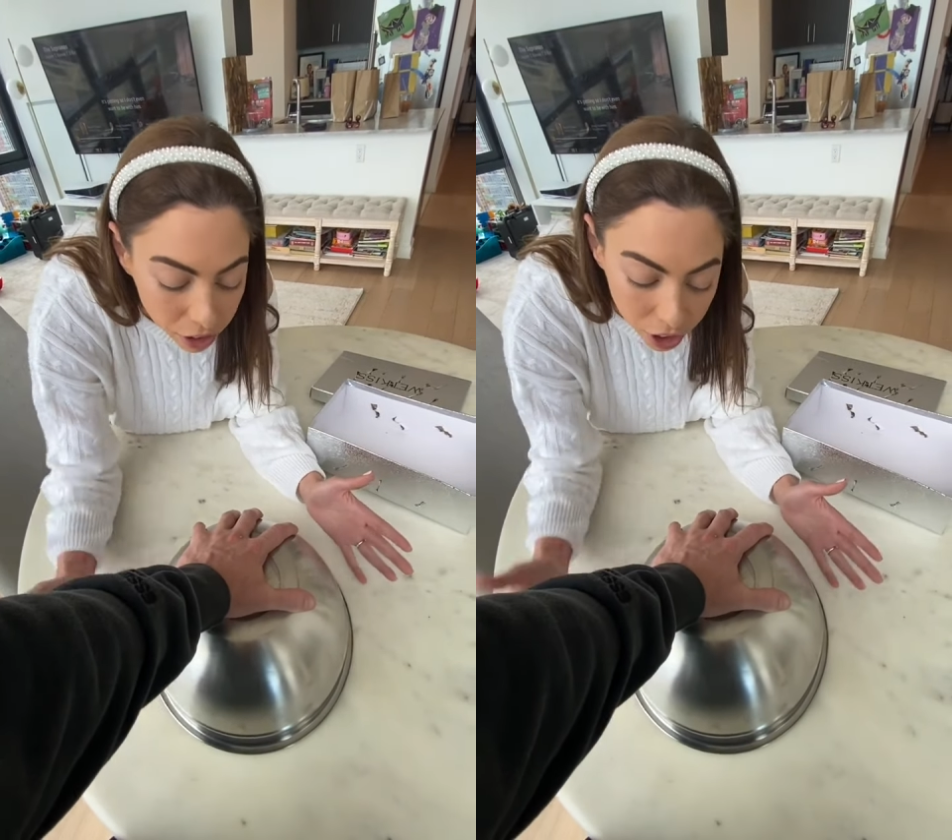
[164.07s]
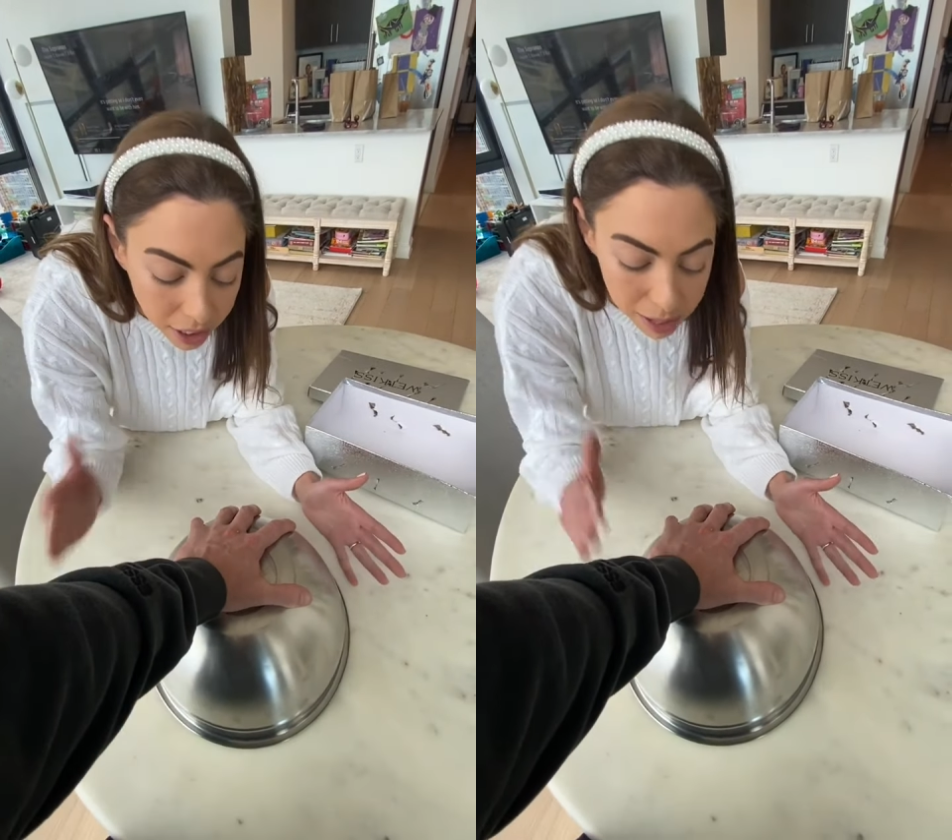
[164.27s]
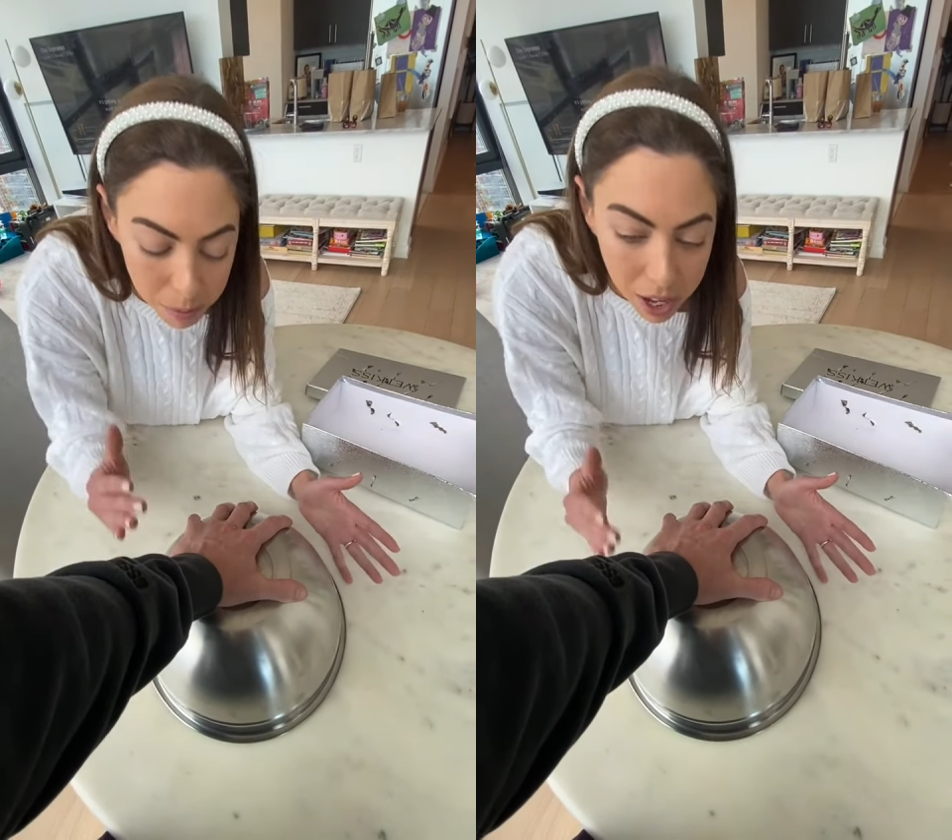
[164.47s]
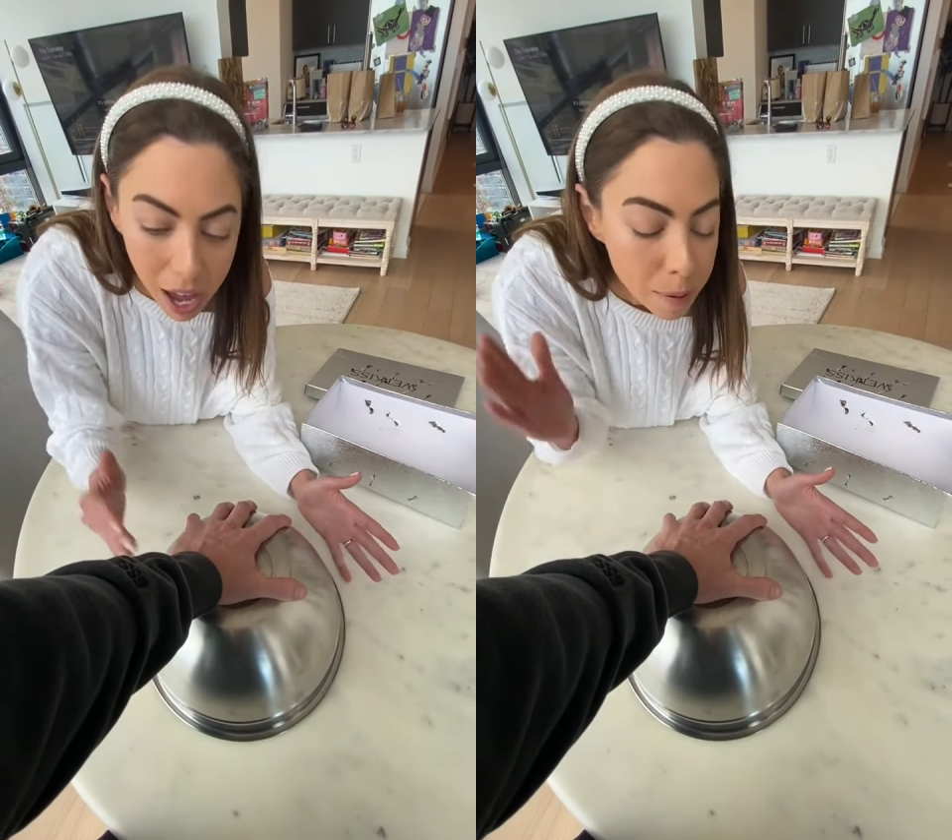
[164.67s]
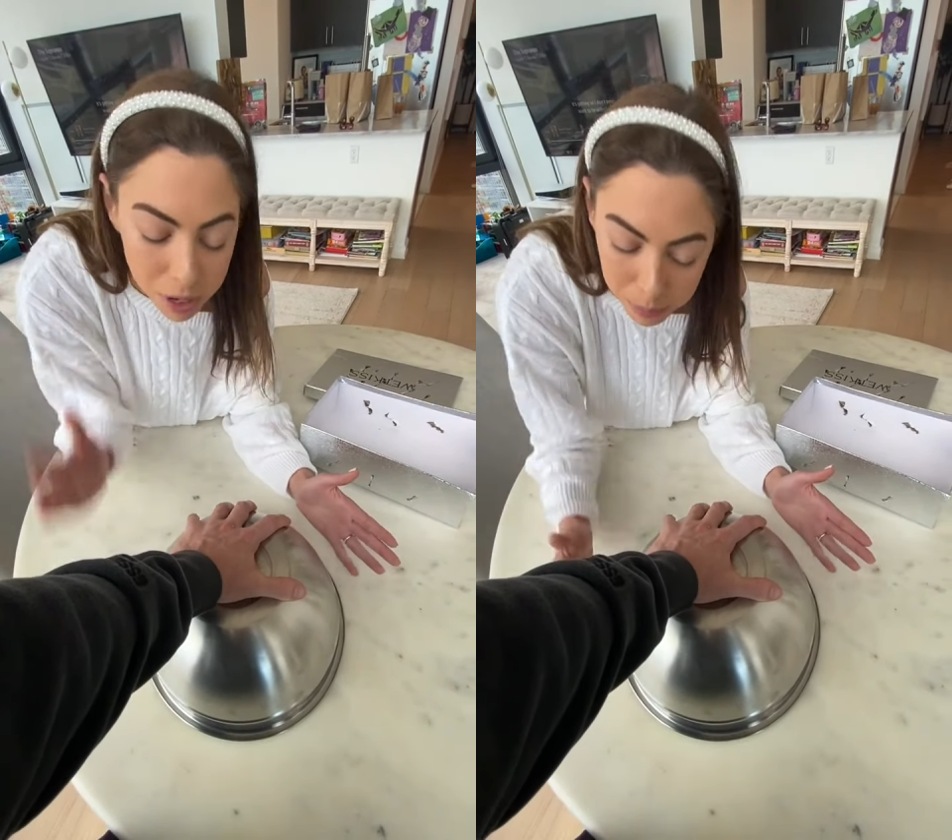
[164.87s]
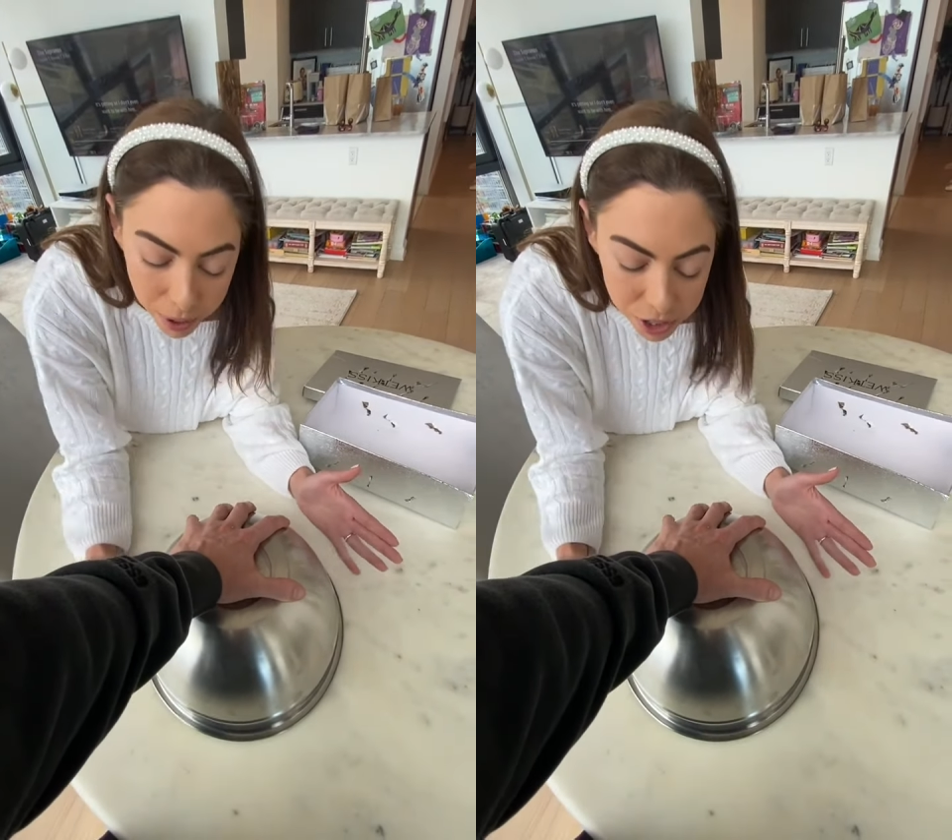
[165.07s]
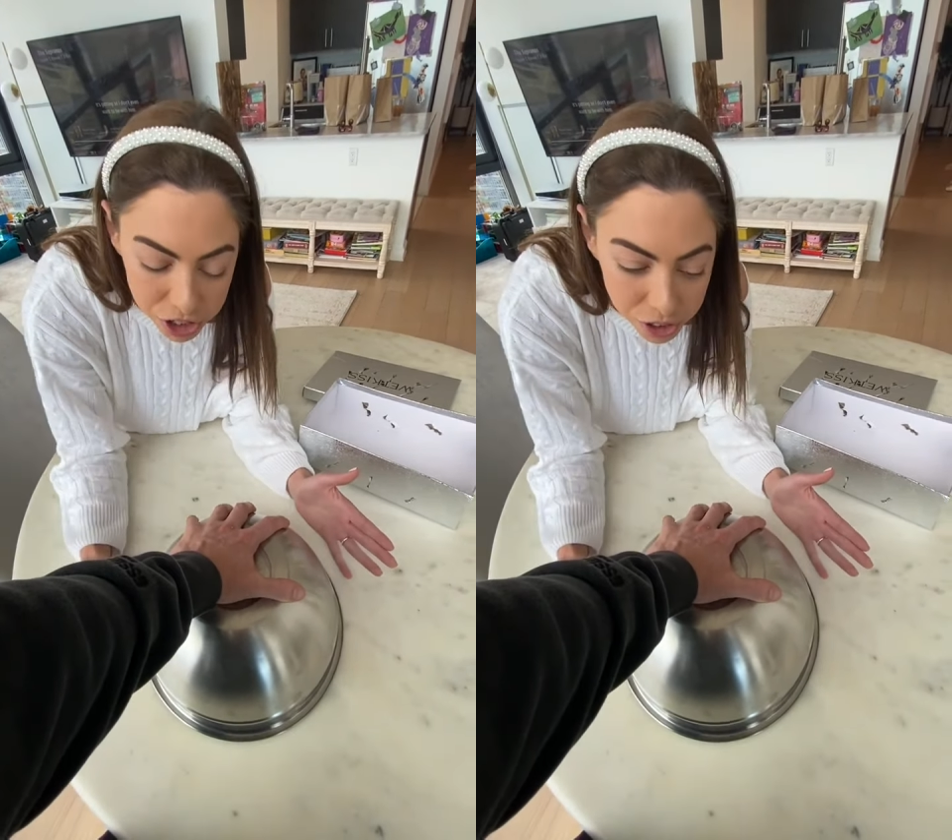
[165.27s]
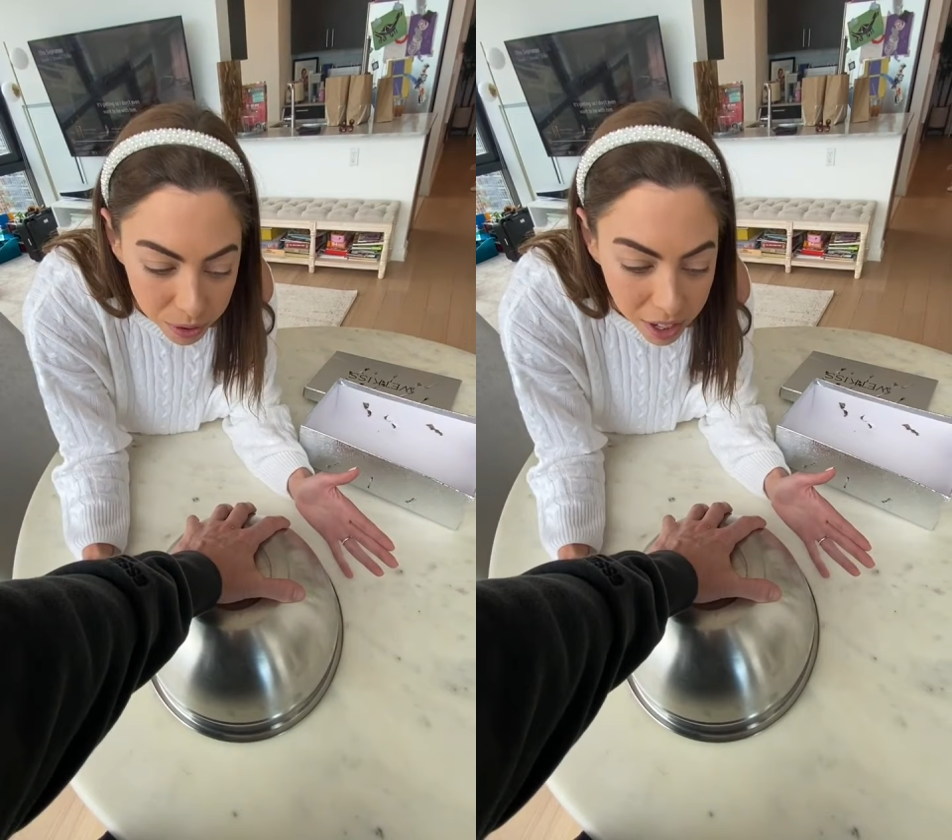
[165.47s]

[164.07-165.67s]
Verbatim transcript: You're going to give me a... I'm going to punch you